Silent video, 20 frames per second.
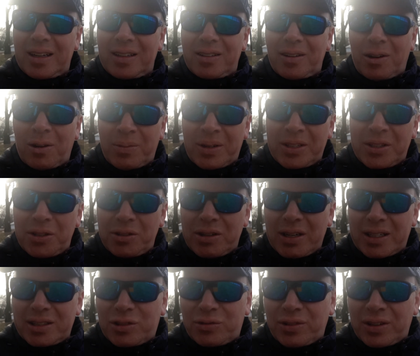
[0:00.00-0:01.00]
All my
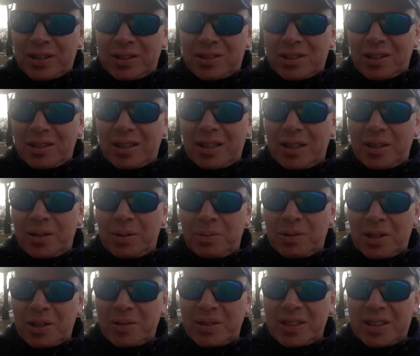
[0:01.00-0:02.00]
US friends, a lot of
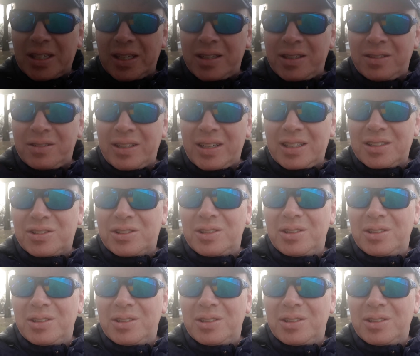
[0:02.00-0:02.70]
them are already cutting grass